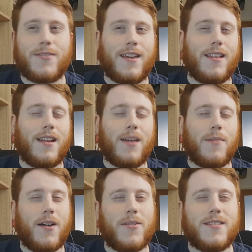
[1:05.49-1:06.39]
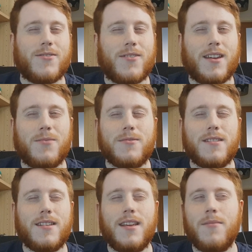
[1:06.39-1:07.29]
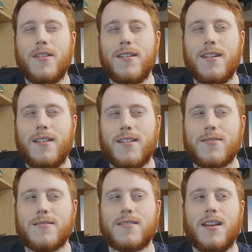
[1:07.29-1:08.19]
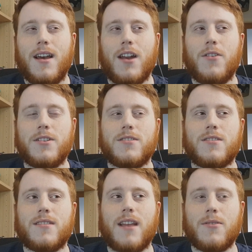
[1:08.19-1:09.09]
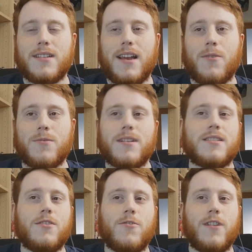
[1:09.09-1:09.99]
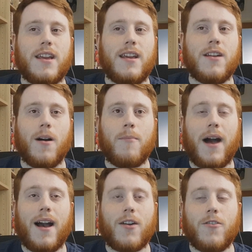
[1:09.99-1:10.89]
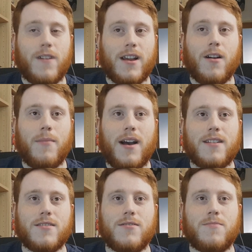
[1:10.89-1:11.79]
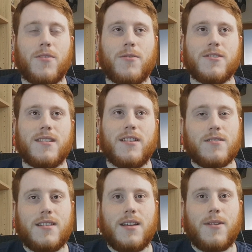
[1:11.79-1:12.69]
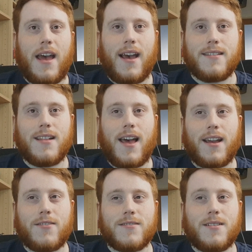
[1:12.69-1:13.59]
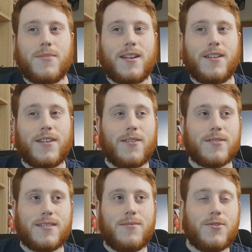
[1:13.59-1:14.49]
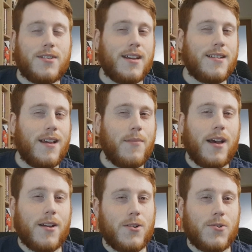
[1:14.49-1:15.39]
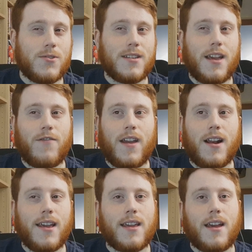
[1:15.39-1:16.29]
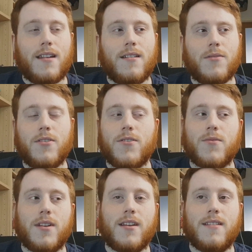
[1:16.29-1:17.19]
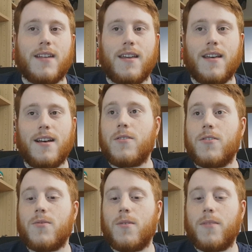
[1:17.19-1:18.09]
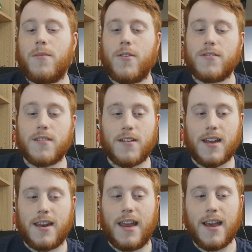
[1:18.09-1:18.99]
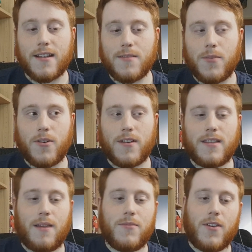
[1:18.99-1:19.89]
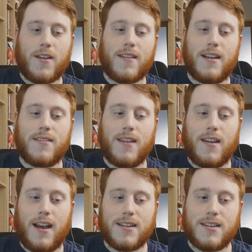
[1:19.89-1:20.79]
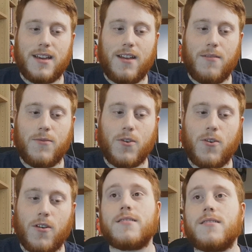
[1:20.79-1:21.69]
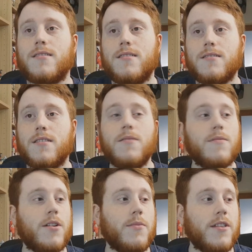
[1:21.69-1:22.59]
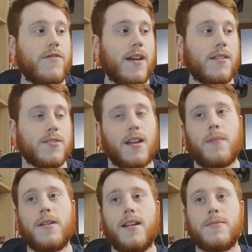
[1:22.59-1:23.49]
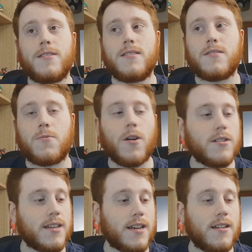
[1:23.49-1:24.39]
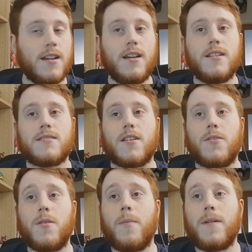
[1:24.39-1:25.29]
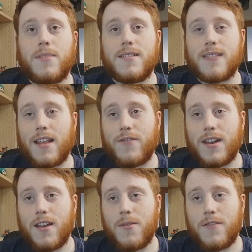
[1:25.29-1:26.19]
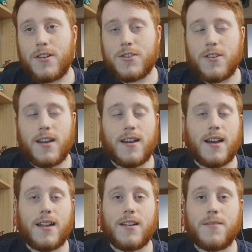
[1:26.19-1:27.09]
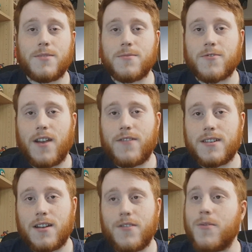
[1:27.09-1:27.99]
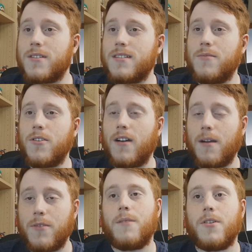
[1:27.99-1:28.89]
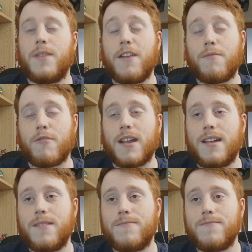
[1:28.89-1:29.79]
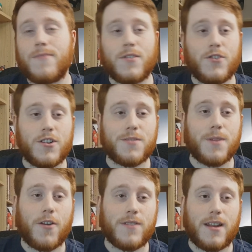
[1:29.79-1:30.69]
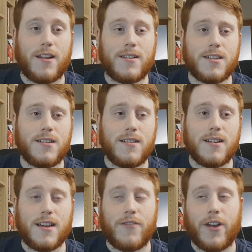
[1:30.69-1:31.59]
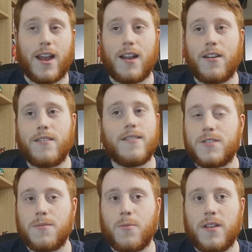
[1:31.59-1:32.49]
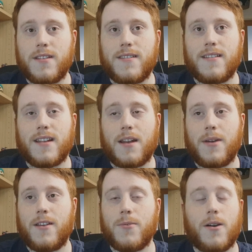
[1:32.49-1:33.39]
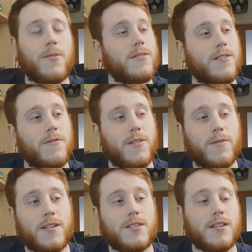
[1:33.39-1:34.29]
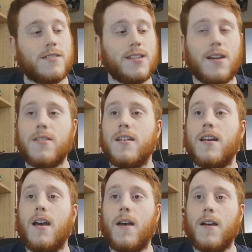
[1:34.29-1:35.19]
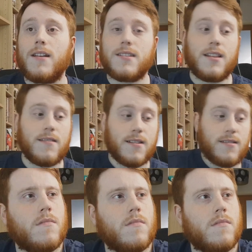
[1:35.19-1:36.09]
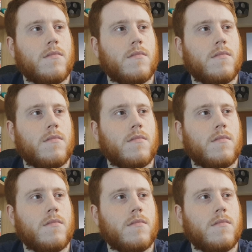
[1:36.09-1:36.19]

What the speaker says: Does he get the leg back when he sort of kills the demon? Because I know that was the leg that was actually already got back. So because the demon ate his leg, does that mean if he kills that demon, does he get his leg back? Or does he get a fake leg again? I'm curious where they're going to take that. I'm curious what body parts he's going to get next. But I'm so excited to actually hear him talk. So only way to find out what's going to happen in the episode is to watch it. So please like the video if you enjoy it. And subscribe to the channel if you want to see more. I'm going to do Death Parade, JoJo's Bizarre Adventure, Evangelion, some winter season anime as well. So feel free to check those out. Let's get into this.